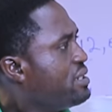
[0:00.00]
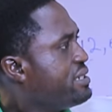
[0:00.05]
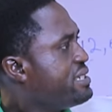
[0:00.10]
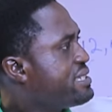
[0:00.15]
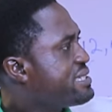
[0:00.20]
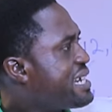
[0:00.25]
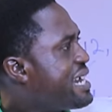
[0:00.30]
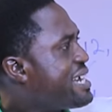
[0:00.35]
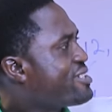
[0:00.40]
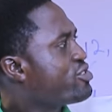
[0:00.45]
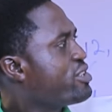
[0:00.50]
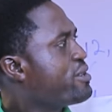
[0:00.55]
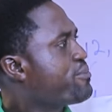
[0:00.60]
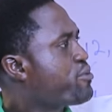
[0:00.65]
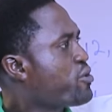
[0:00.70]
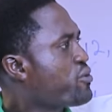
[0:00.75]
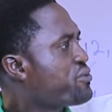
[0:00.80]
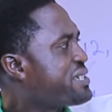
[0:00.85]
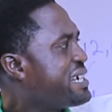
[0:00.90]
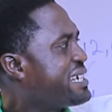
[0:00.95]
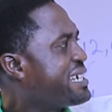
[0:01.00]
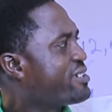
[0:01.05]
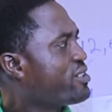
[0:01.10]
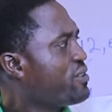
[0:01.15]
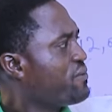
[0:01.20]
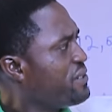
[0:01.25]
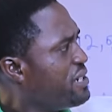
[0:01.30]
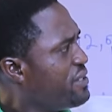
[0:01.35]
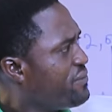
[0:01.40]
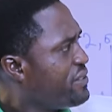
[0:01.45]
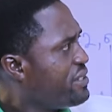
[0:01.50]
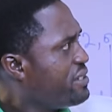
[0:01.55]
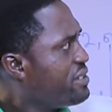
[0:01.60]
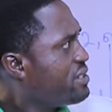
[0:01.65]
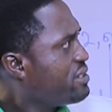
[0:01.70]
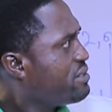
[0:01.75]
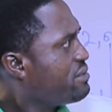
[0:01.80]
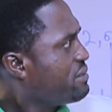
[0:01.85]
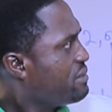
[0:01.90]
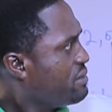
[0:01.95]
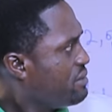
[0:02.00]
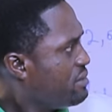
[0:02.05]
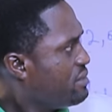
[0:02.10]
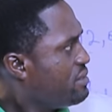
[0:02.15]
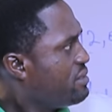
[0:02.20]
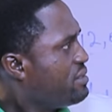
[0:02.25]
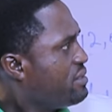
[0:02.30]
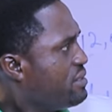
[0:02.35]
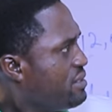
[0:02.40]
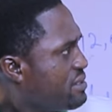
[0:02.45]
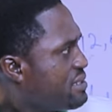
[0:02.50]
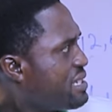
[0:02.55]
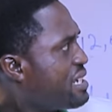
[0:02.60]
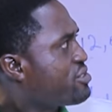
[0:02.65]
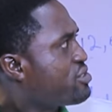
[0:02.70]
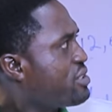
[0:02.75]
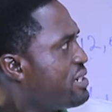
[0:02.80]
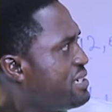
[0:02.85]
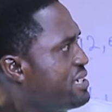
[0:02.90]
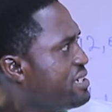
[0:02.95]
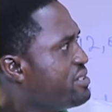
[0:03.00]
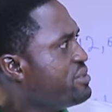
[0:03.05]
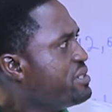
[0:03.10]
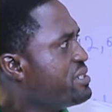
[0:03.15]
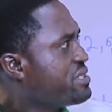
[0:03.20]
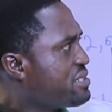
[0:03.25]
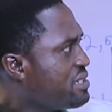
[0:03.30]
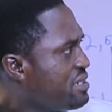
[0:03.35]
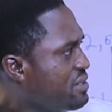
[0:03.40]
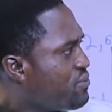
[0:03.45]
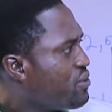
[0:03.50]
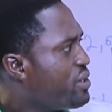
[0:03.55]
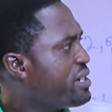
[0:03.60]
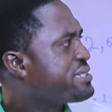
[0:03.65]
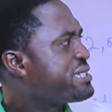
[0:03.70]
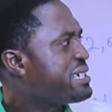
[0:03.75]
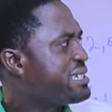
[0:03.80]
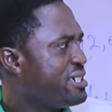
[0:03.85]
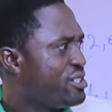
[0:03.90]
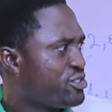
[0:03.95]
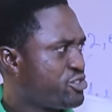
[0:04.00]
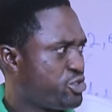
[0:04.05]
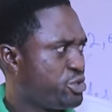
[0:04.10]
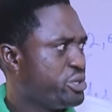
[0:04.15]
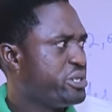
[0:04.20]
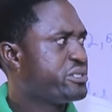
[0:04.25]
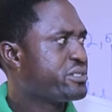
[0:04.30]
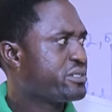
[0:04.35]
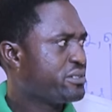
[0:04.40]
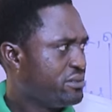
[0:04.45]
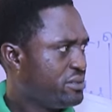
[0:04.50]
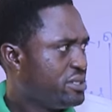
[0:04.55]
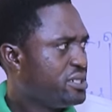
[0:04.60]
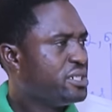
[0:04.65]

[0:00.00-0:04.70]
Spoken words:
desire to improve standard of living is actually a reason for external trade,